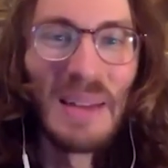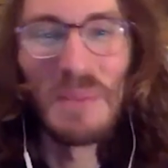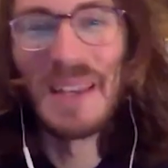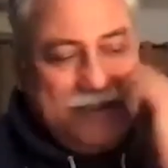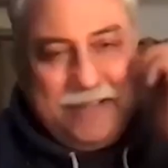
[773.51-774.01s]

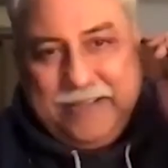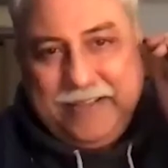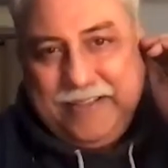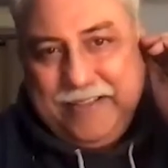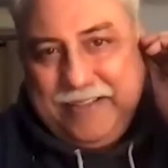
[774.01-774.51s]
means that
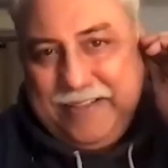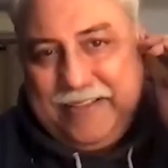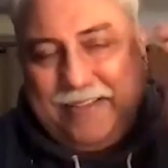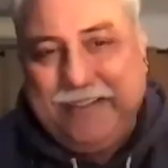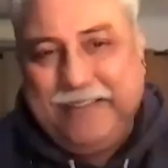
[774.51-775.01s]
I need
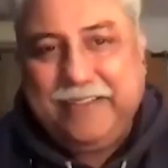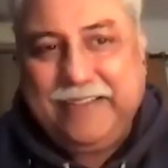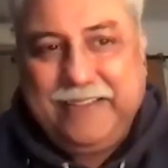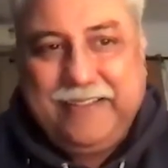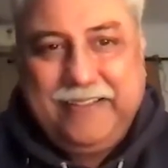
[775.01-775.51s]
to go
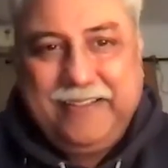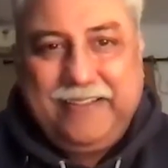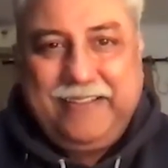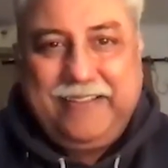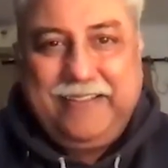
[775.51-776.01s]
on the
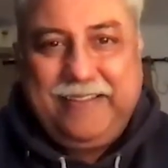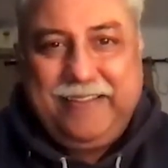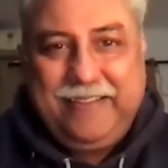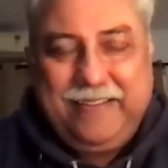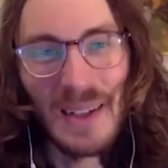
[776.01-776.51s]
trip as
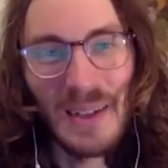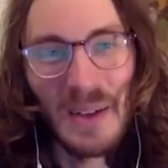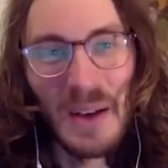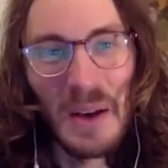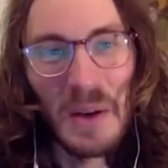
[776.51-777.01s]
well.
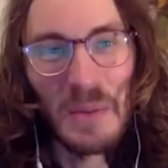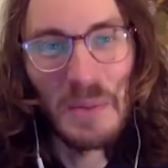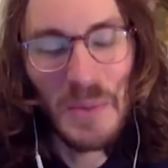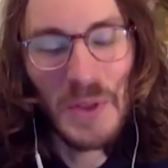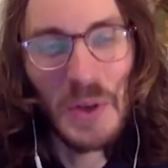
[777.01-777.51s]

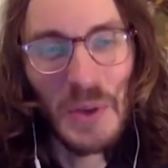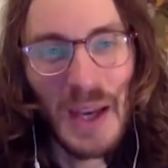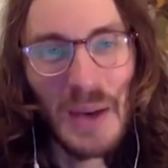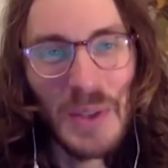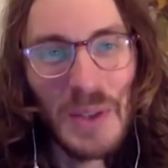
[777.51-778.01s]
So yeah,
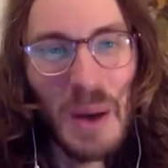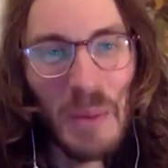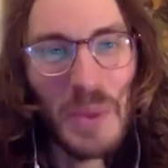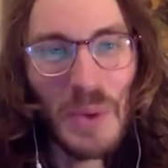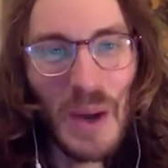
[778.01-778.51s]
it was a
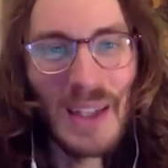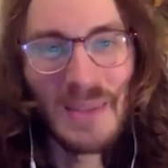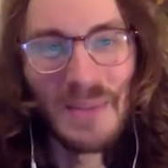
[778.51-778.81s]
bumpy ride.